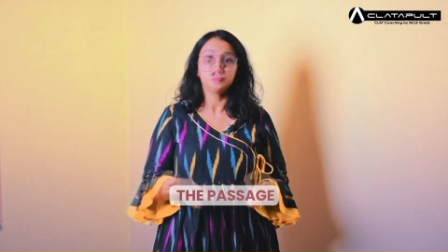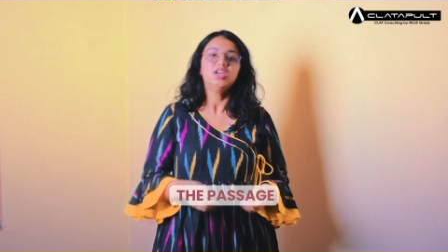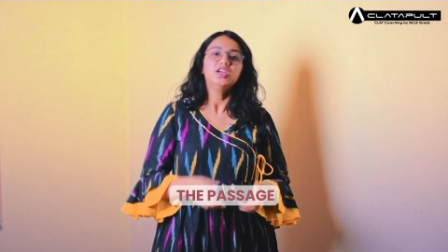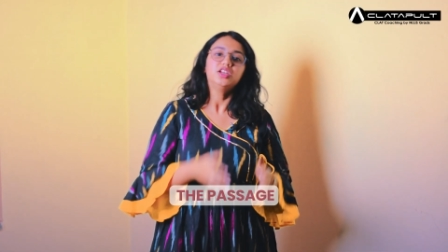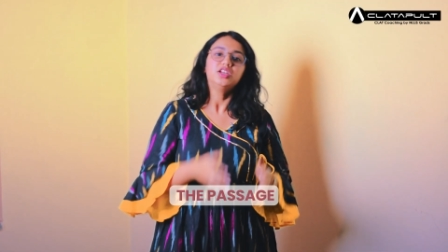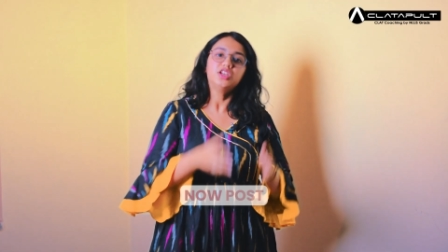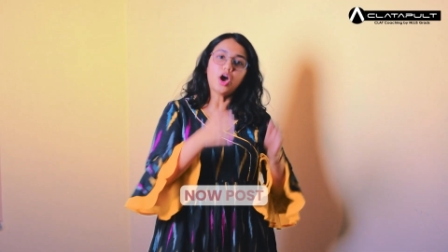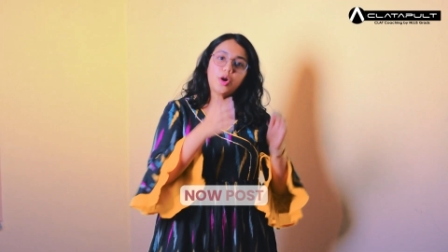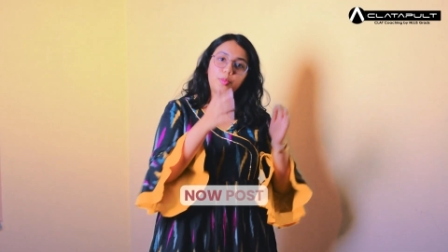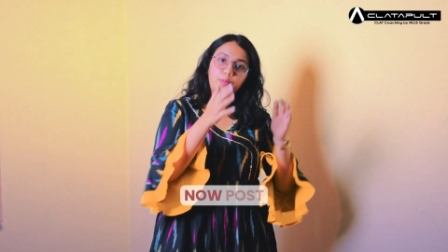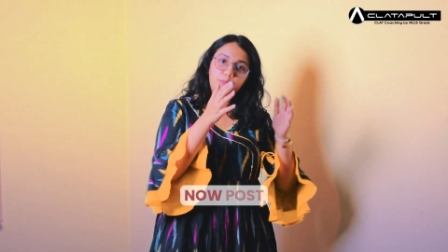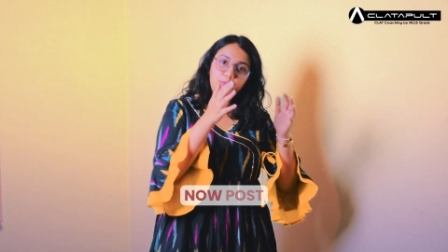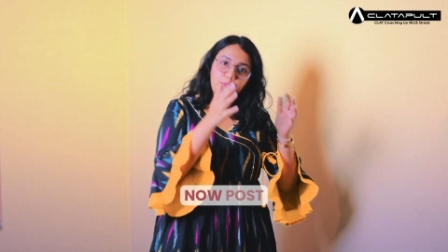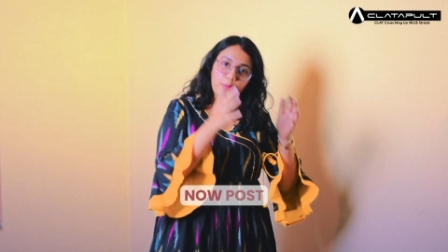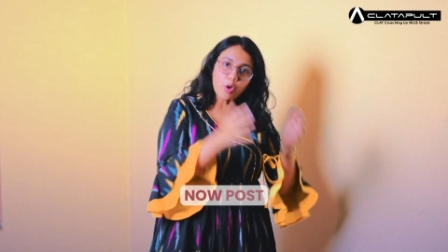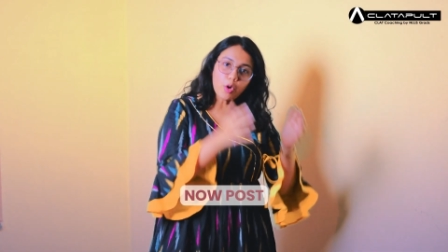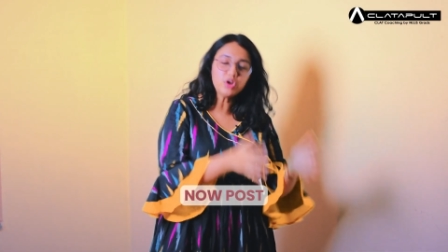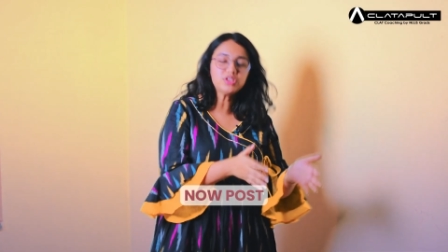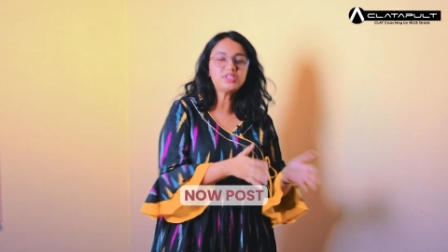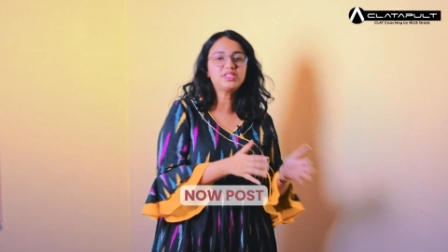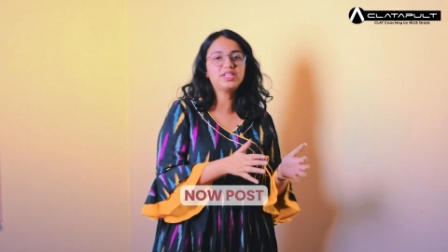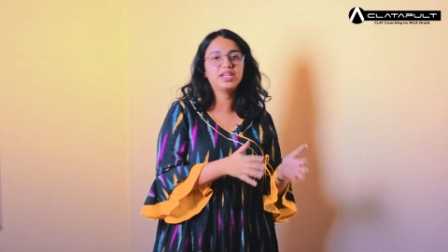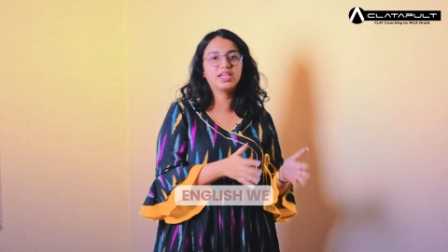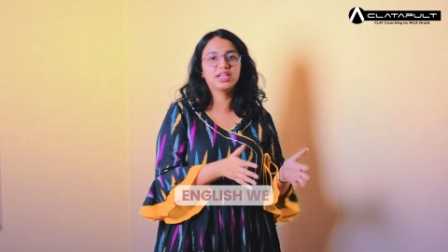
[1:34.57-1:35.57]
Now,
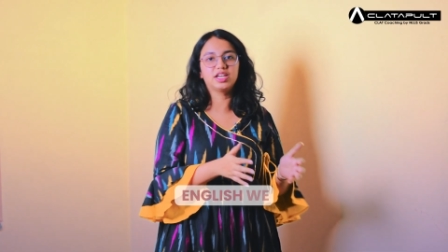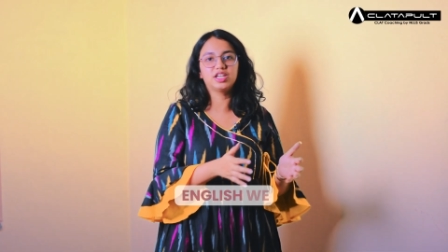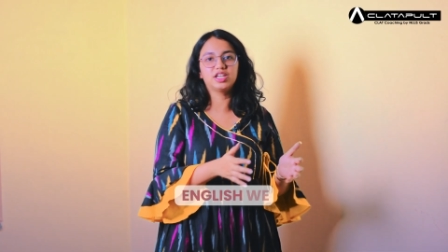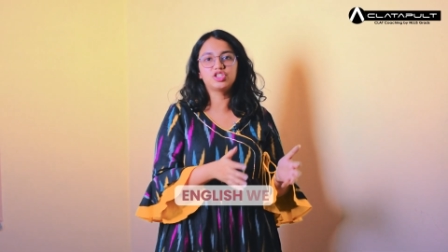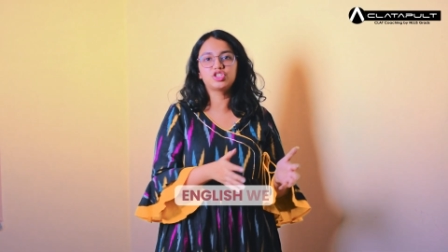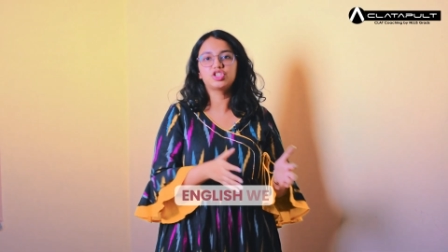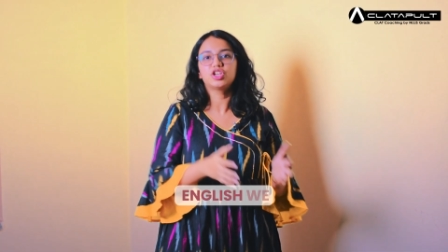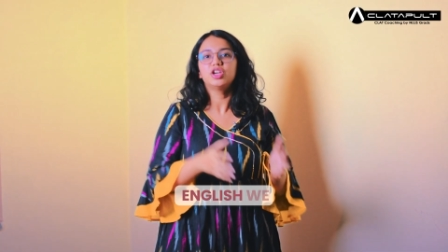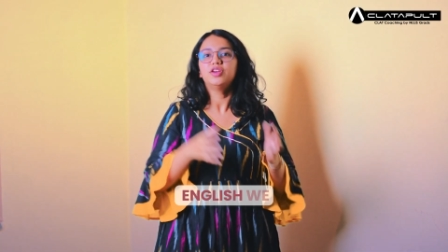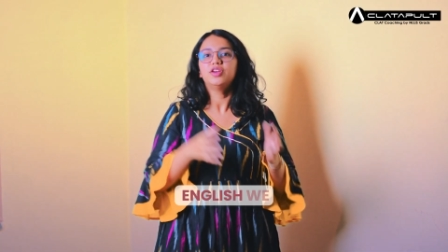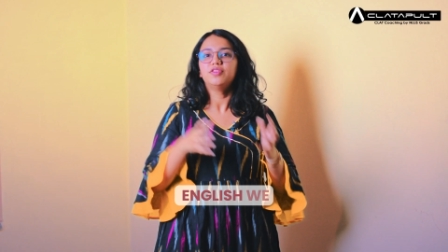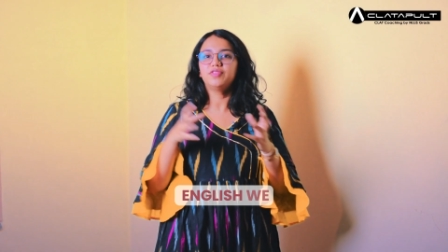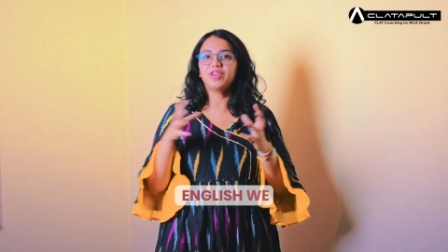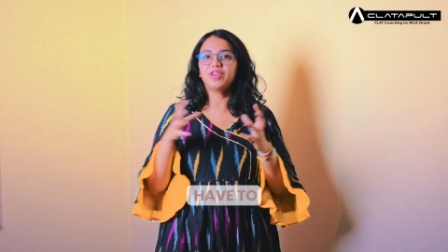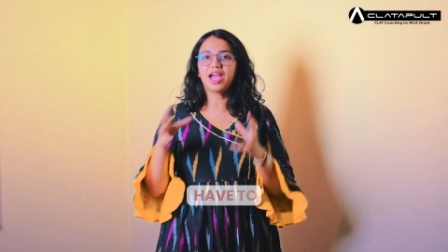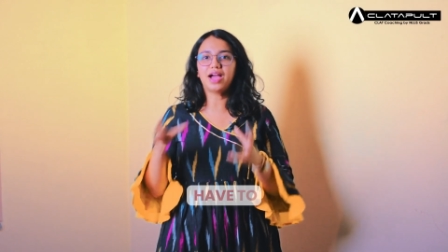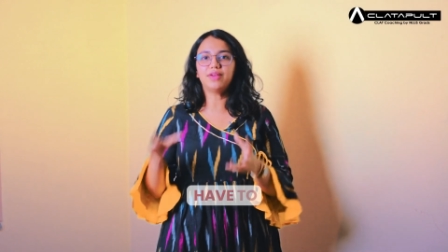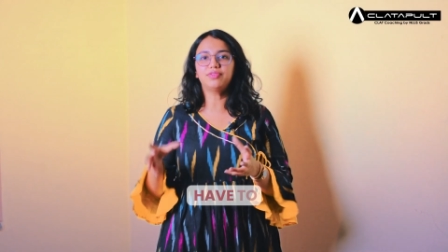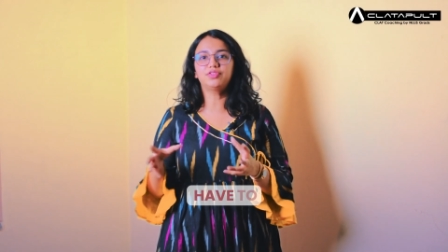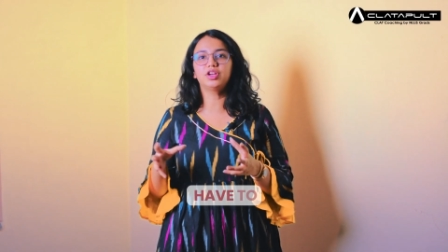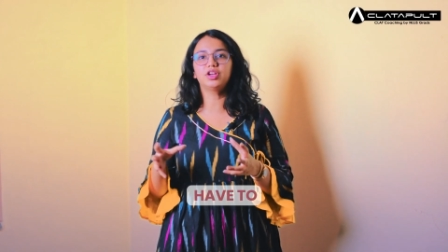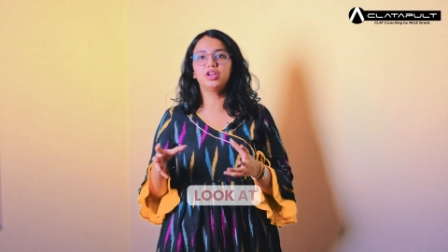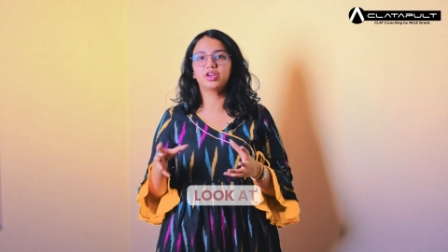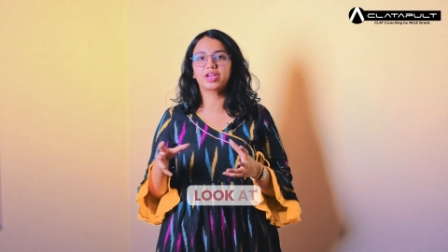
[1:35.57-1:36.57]
post-English, we have
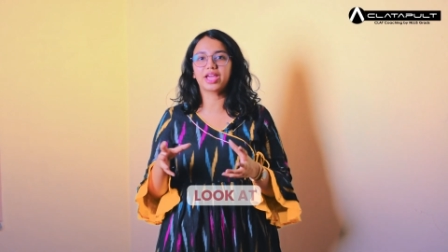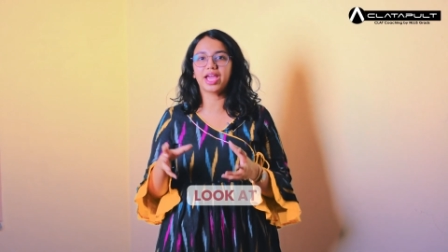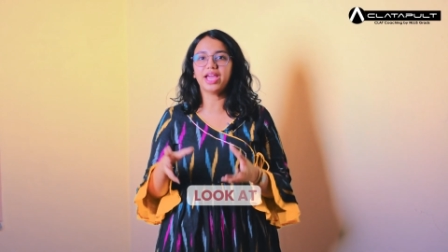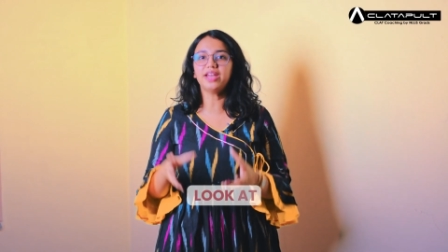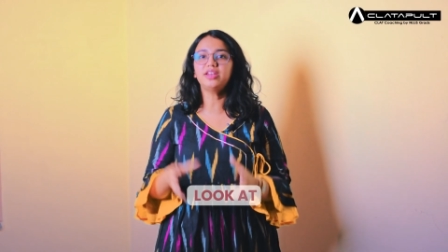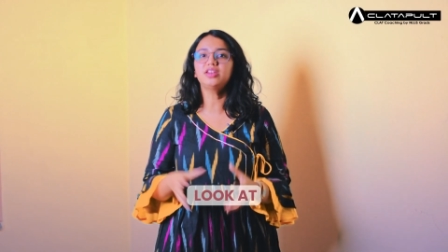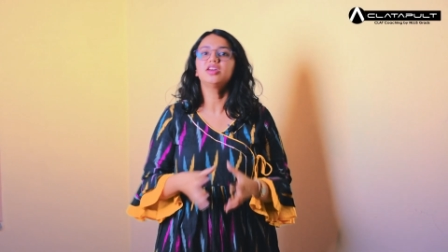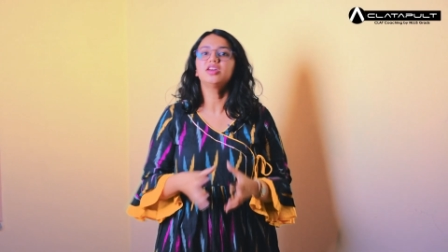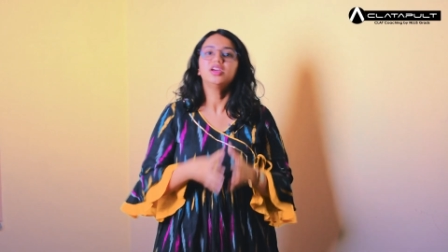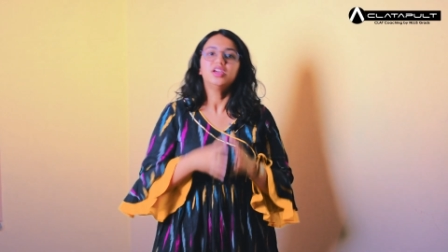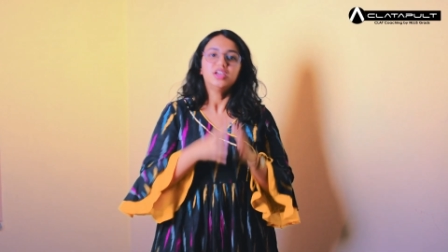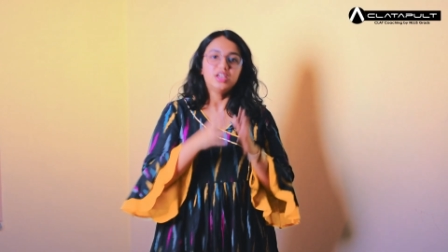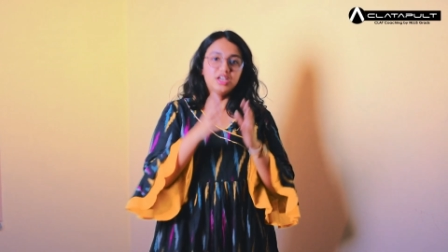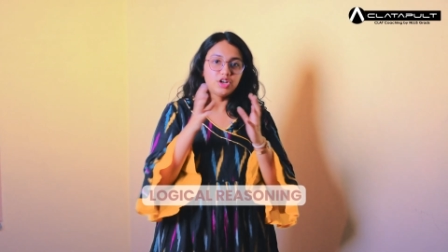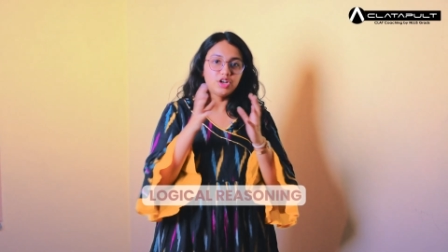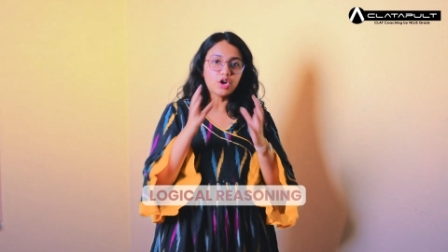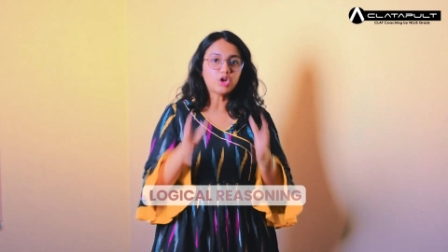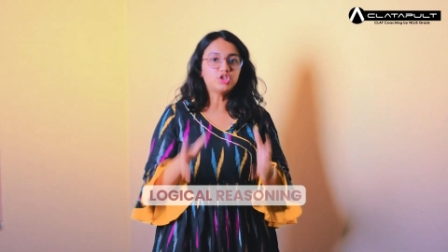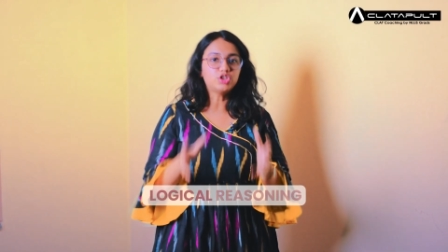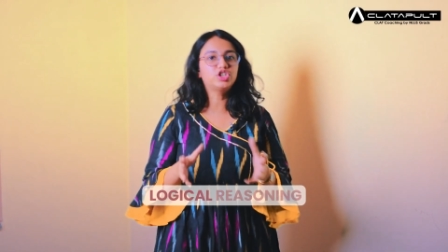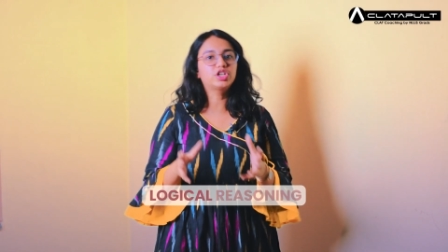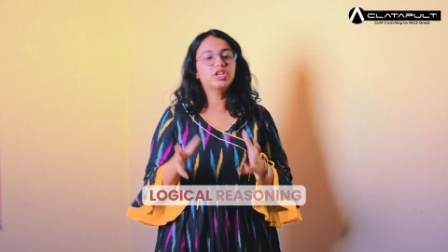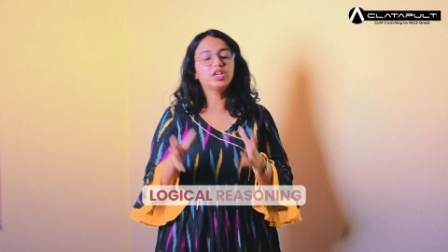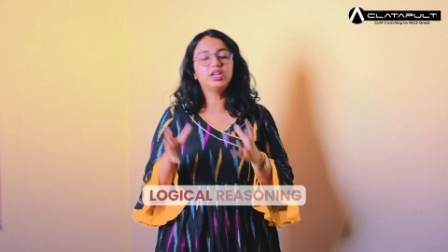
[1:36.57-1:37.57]
to look at
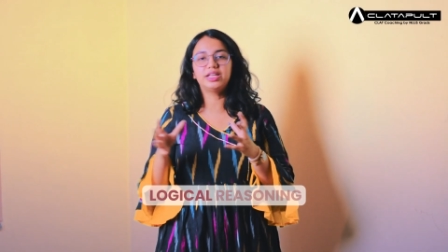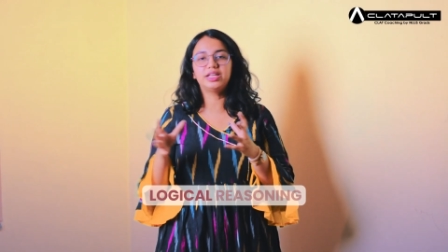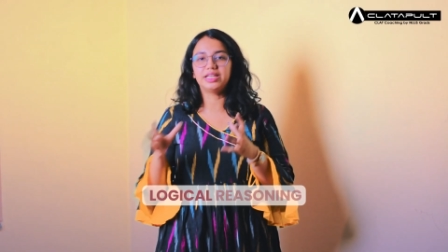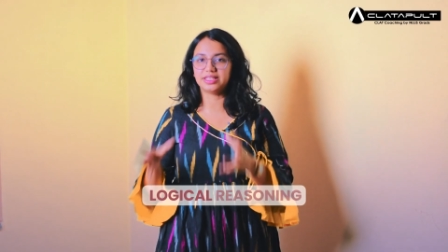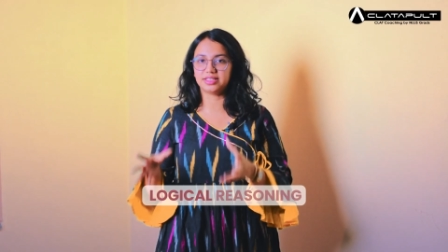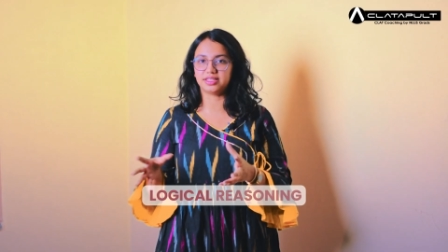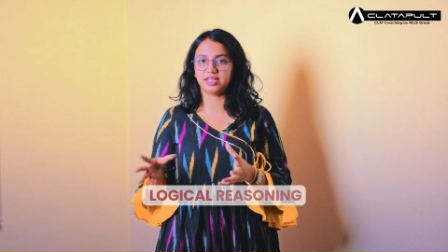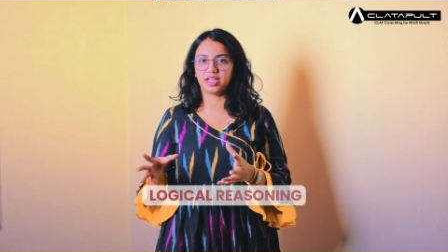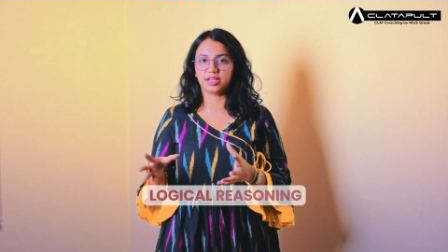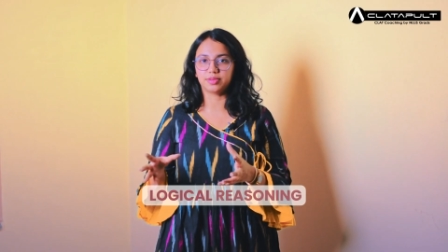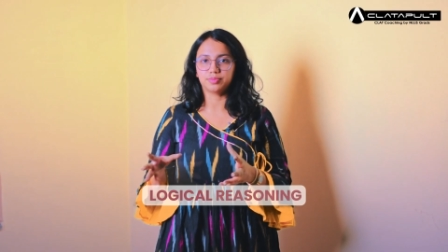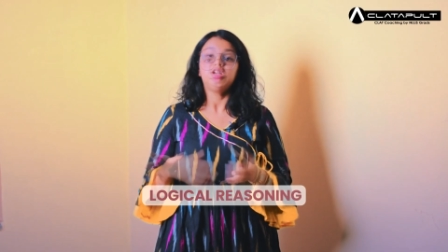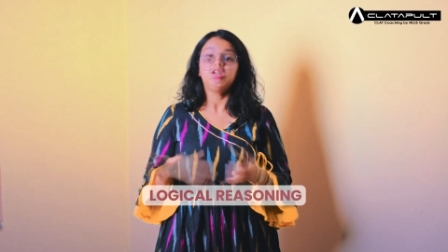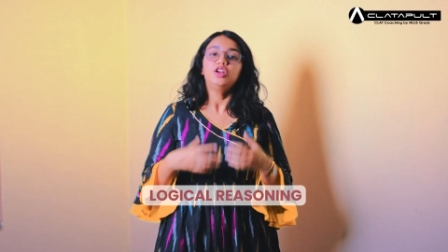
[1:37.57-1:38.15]
logical reasoning.